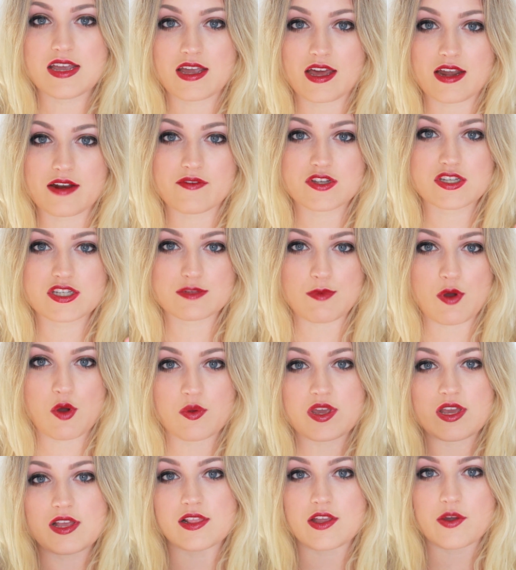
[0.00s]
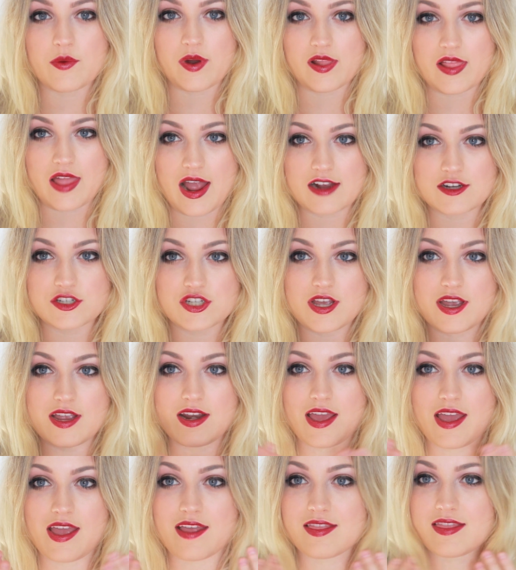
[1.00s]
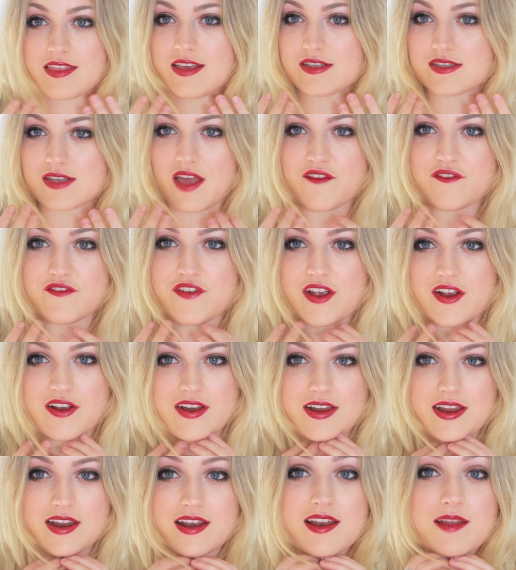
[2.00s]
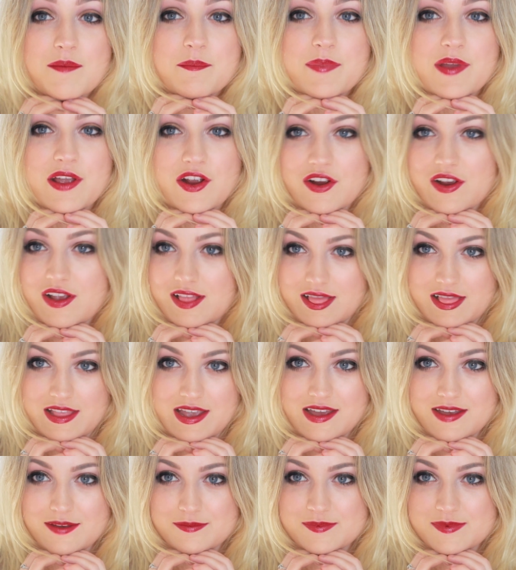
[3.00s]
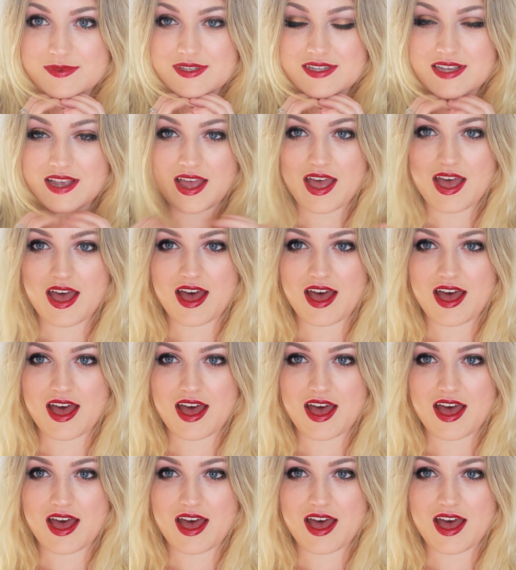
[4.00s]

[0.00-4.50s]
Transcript: kind of a smoky lower lash line, and these very berry lips.